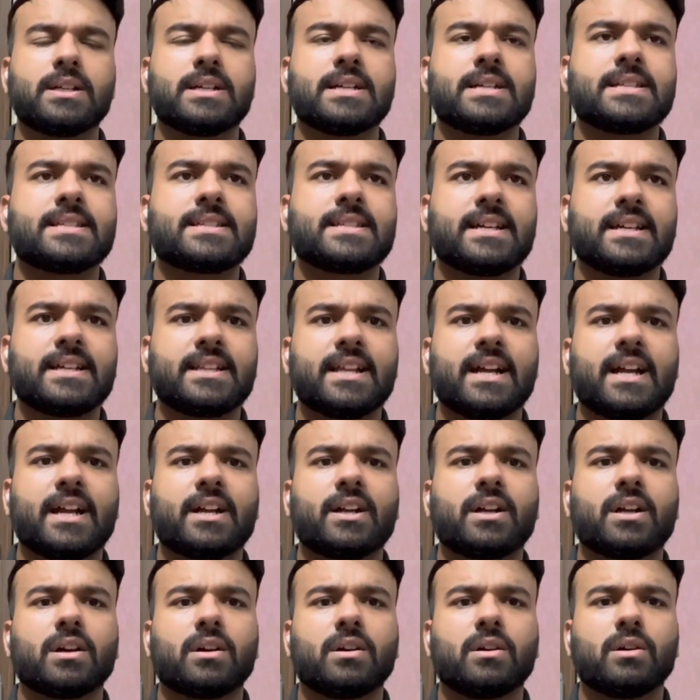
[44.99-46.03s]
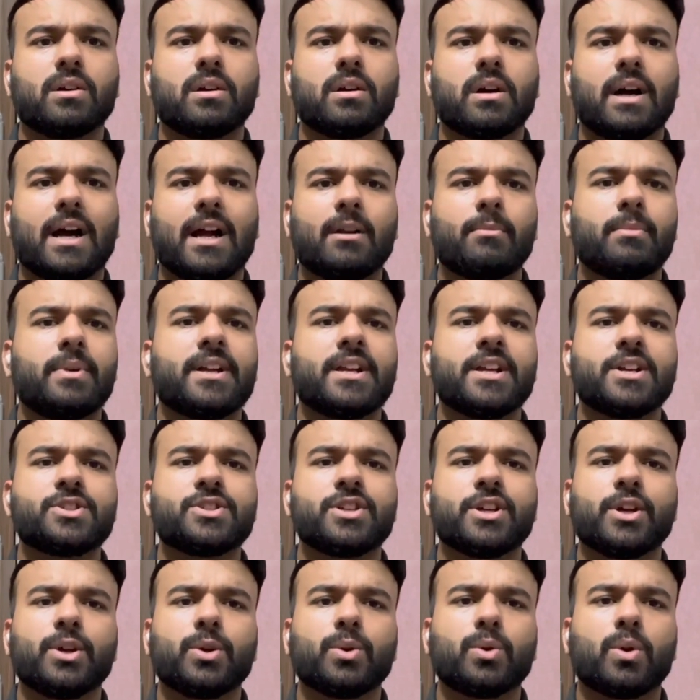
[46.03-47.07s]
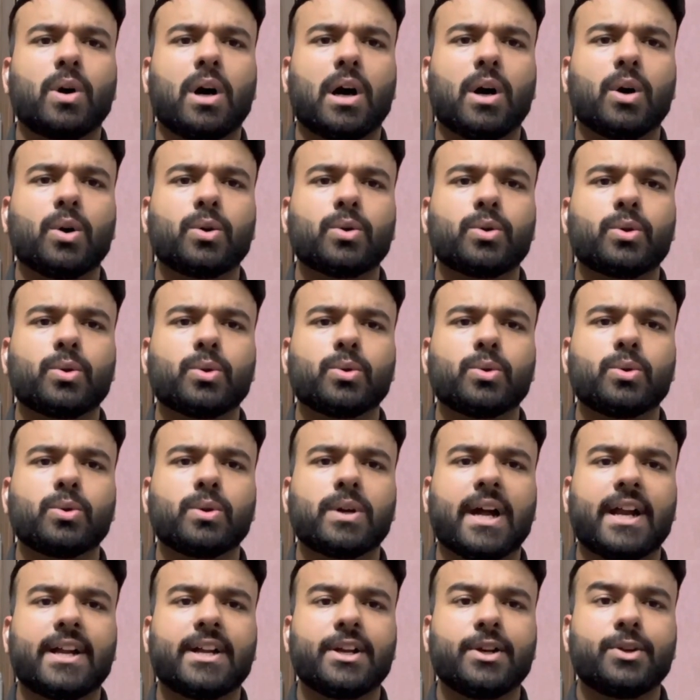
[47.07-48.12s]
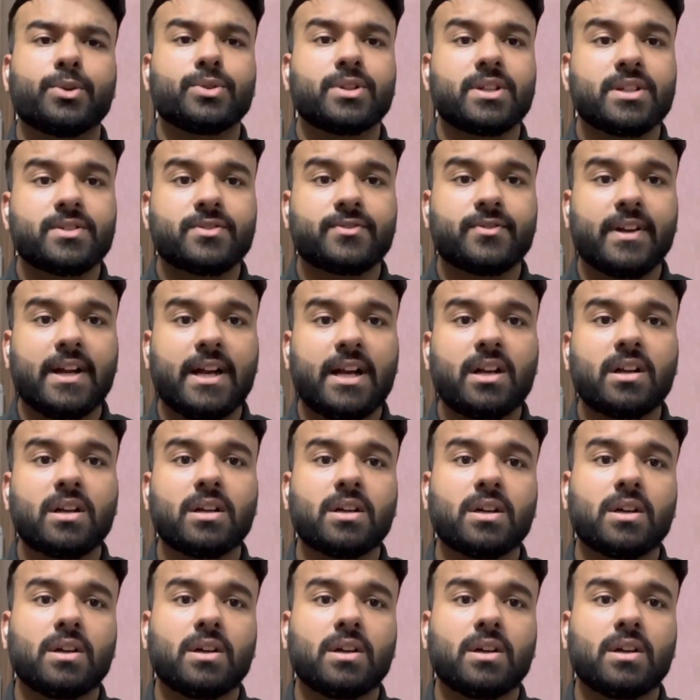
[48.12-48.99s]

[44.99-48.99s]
say that I'll be teaching you how to get into this field